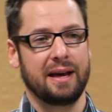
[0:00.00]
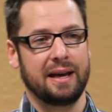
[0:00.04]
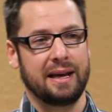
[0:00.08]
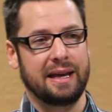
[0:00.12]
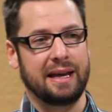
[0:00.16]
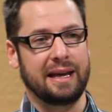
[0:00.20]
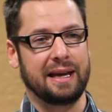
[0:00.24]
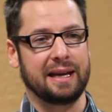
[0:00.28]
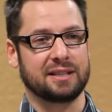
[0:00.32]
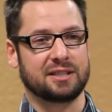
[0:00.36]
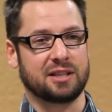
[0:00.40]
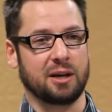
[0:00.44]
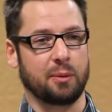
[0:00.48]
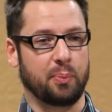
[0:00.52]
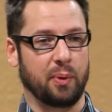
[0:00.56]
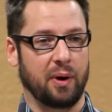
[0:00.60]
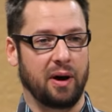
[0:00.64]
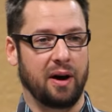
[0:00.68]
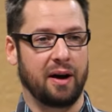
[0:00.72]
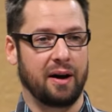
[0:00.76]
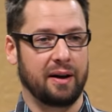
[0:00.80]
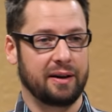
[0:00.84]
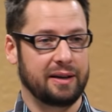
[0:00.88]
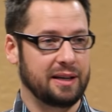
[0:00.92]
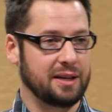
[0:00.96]
He gets up
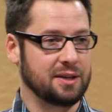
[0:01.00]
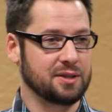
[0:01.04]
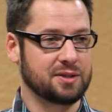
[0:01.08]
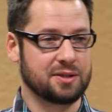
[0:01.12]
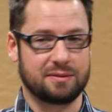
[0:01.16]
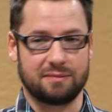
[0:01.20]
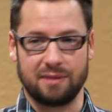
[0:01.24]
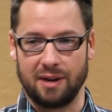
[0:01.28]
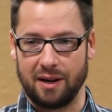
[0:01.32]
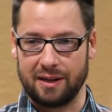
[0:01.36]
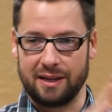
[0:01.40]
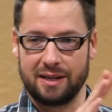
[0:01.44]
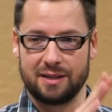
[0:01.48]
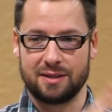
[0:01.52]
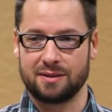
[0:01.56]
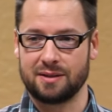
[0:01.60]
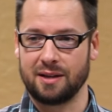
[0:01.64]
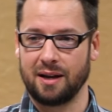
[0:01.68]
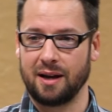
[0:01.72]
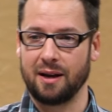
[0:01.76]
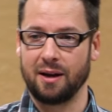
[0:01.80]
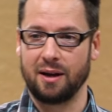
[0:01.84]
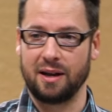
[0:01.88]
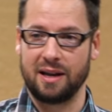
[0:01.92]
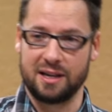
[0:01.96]
on his
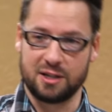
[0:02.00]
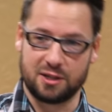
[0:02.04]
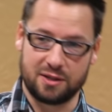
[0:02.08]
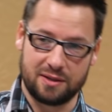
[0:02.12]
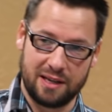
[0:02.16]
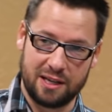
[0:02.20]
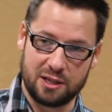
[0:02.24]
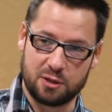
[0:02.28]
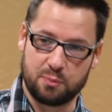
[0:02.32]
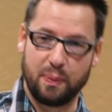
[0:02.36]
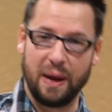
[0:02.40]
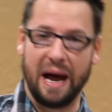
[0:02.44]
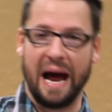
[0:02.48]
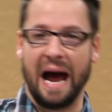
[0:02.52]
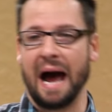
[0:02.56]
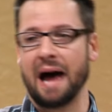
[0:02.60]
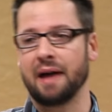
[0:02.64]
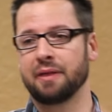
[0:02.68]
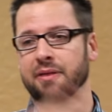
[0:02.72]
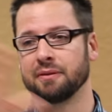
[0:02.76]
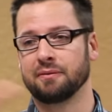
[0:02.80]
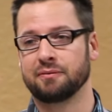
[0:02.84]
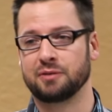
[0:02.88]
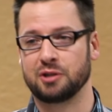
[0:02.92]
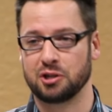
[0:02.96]

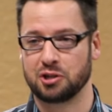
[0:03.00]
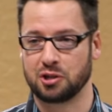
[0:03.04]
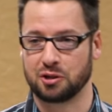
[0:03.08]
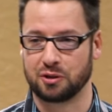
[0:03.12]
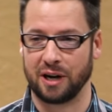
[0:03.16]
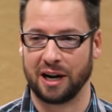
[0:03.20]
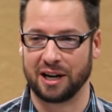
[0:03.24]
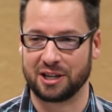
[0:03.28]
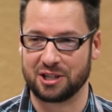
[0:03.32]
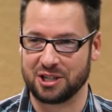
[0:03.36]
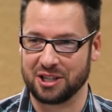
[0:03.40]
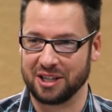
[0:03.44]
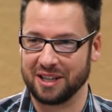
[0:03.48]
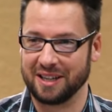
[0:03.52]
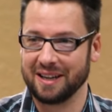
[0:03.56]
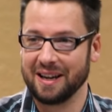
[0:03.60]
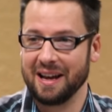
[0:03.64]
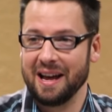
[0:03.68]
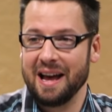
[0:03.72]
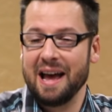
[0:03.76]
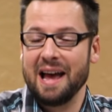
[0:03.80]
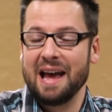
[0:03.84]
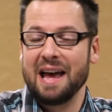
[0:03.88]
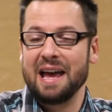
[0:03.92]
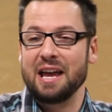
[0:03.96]
path of destruction.
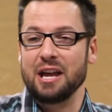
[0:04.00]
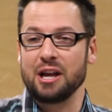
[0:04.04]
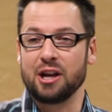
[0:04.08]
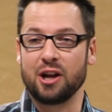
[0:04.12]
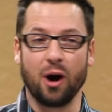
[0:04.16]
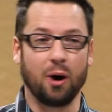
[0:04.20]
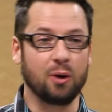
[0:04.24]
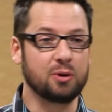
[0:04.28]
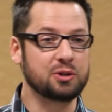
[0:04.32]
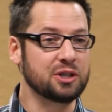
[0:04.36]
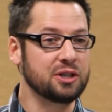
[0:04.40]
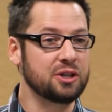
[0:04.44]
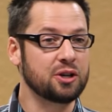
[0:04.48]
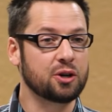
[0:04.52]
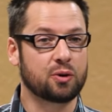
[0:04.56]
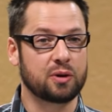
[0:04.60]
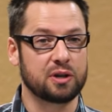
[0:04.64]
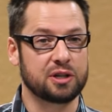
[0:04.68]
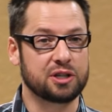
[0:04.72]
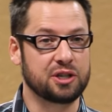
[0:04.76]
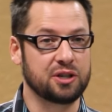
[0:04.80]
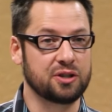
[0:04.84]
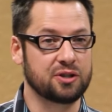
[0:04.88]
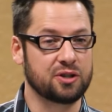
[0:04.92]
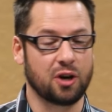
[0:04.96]
He goes into
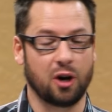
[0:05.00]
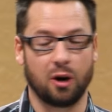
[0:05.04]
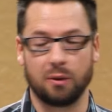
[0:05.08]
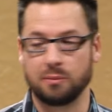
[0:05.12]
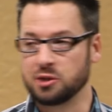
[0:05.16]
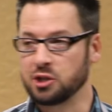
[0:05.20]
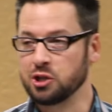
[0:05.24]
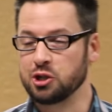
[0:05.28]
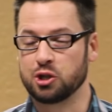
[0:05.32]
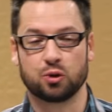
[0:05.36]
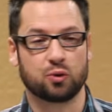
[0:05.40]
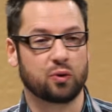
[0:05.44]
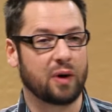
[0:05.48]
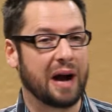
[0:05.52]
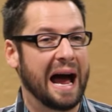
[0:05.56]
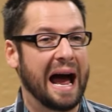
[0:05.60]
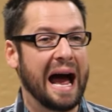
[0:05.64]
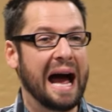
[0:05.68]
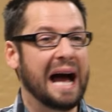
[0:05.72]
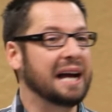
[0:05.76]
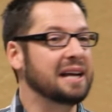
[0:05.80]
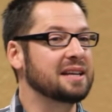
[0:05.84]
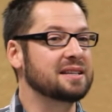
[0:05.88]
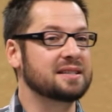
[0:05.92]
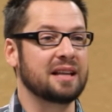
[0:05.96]
Christians' homes,
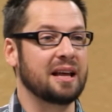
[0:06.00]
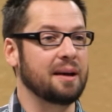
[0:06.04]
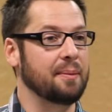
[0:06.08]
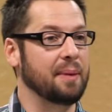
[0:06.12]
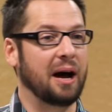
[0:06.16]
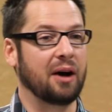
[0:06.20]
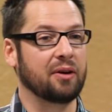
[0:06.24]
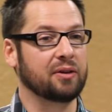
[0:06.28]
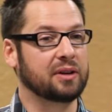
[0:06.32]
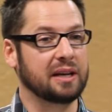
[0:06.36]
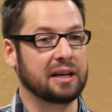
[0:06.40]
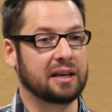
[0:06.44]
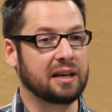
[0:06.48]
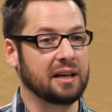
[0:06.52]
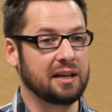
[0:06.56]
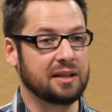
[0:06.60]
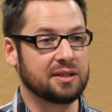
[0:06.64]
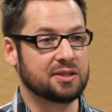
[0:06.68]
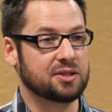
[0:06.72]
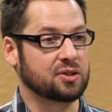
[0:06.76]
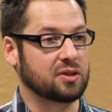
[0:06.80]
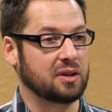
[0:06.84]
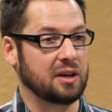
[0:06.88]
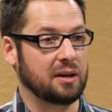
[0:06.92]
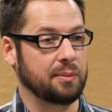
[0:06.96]
drags them out kicking
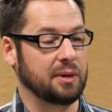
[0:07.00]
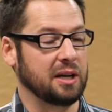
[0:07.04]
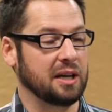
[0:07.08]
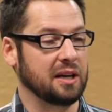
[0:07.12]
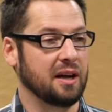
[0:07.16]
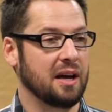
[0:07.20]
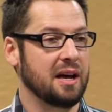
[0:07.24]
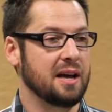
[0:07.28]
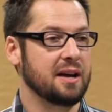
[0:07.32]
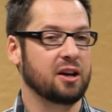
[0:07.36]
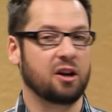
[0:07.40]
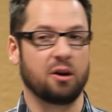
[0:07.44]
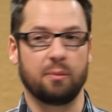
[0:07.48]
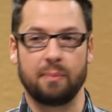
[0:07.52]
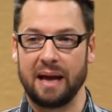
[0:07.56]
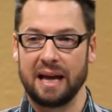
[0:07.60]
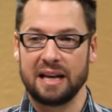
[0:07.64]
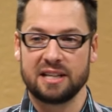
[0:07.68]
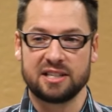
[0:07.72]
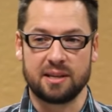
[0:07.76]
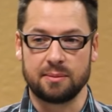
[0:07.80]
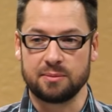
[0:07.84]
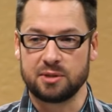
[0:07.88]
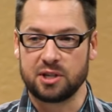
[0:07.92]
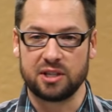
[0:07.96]
and screaming,
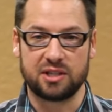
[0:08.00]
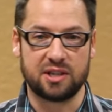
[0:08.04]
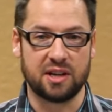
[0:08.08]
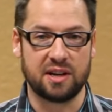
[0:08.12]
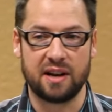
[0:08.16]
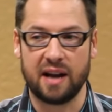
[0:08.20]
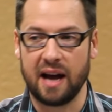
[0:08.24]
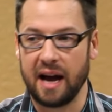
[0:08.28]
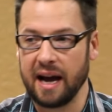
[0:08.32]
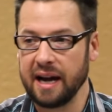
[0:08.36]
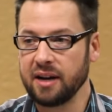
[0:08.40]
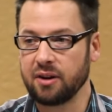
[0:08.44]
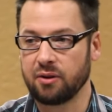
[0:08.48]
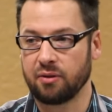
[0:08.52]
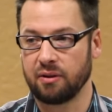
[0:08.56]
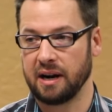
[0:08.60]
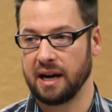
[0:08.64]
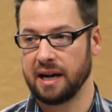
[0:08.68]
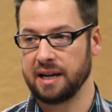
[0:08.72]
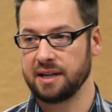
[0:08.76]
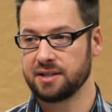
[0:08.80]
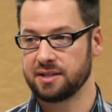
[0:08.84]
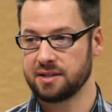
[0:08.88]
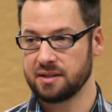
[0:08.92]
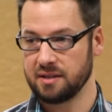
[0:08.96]
commands them to deny
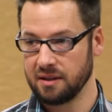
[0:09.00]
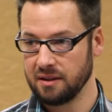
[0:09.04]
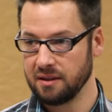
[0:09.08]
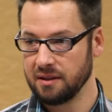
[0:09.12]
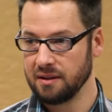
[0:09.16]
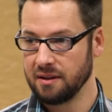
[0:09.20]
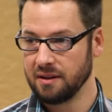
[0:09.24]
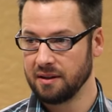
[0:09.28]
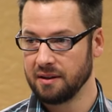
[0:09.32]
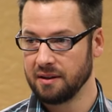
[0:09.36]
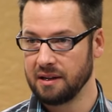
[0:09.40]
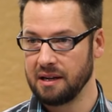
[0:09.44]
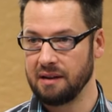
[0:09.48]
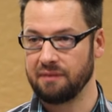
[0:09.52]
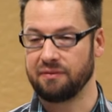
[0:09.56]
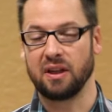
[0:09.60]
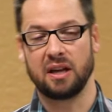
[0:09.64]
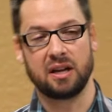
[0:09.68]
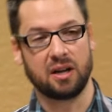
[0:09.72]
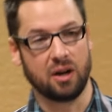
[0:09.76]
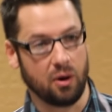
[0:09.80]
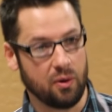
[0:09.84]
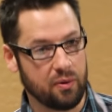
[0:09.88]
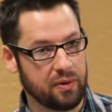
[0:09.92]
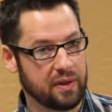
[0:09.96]
Christ. If
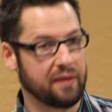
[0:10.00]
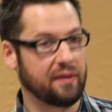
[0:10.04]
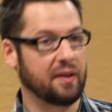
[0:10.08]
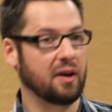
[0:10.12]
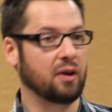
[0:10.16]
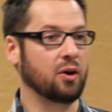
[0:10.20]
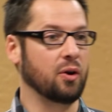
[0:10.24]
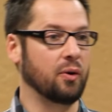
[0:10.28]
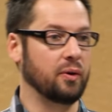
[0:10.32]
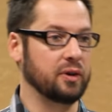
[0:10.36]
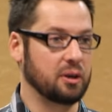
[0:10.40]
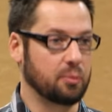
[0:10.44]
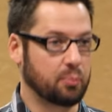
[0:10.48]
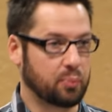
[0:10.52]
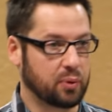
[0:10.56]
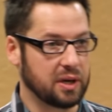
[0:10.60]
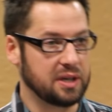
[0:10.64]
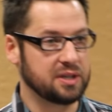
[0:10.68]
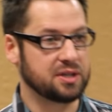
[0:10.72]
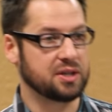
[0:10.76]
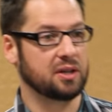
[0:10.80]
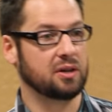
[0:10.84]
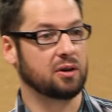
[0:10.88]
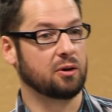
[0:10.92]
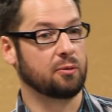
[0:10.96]
they don't, then they'll go into
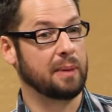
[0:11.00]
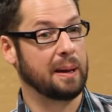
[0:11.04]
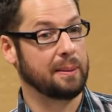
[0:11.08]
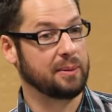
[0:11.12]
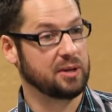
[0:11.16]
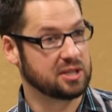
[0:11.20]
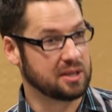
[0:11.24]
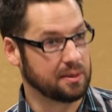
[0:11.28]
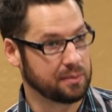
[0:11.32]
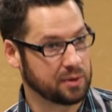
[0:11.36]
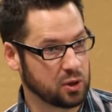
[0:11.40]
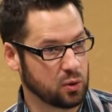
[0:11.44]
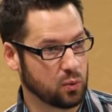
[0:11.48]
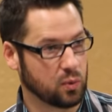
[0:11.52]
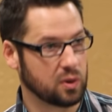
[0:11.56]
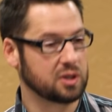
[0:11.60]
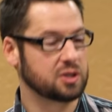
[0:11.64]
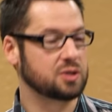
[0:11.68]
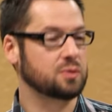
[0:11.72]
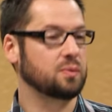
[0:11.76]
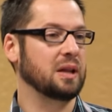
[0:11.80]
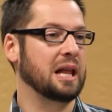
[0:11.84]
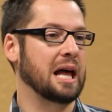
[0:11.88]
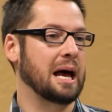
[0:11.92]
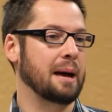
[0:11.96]
prison, or maybe something
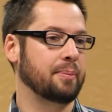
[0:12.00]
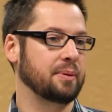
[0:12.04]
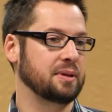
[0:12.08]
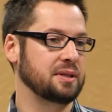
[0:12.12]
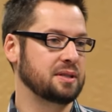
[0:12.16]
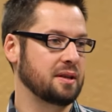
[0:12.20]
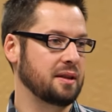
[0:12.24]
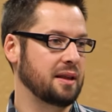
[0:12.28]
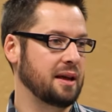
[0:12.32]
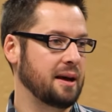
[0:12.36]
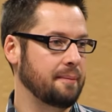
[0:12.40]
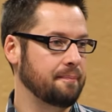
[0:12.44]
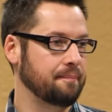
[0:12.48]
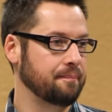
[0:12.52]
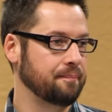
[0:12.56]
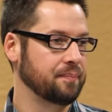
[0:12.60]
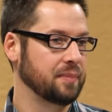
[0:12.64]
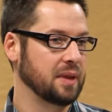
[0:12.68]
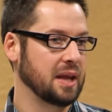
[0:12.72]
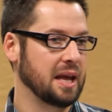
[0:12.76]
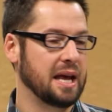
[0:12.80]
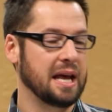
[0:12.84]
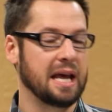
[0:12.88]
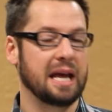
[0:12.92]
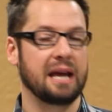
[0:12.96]
worse will happen to them.
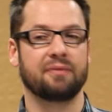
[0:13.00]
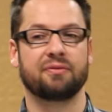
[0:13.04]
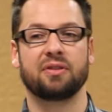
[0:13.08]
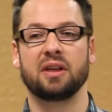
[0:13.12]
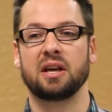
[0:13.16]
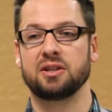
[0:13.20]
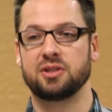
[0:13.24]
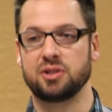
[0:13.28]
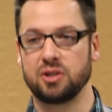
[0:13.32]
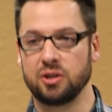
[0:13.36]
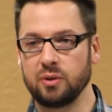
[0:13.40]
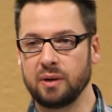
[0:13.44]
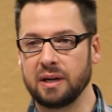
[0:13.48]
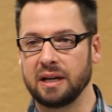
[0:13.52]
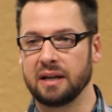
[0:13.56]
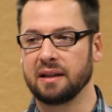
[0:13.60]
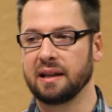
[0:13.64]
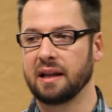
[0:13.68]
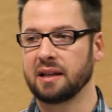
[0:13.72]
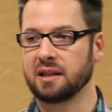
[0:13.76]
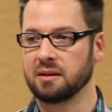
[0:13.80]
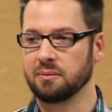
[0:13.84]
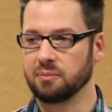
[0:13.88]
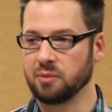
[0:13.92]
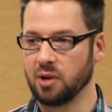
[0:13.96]
If they do, he'll
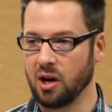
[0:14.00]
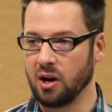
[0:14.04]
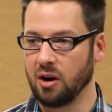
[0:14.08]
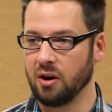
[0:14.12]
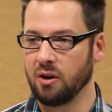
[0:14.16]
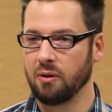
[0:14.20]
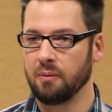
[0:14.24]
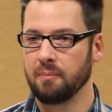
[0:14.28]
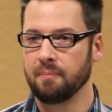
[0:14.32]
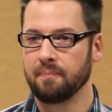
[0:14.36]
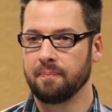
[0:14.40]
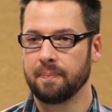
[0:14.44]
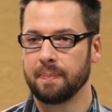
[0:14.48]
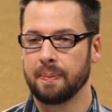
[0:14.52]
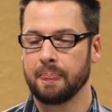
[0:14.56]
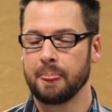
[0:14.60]
let them go.